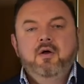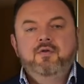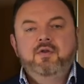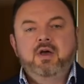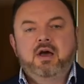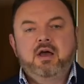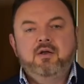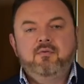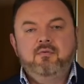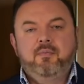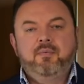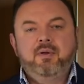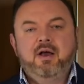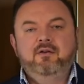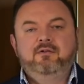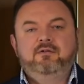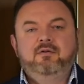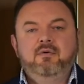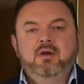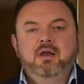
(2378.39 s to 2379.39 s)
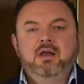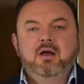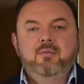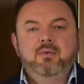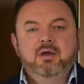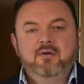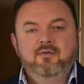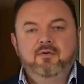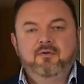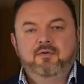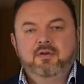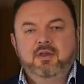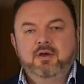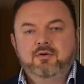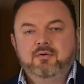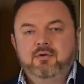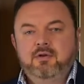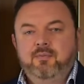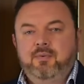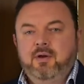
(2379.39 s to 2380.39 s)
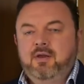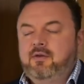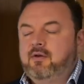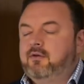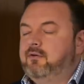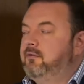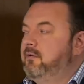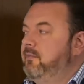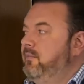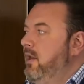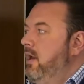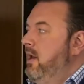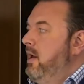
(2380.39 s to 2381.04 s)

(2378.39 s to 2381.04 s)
that can replace your income and give you financial independence.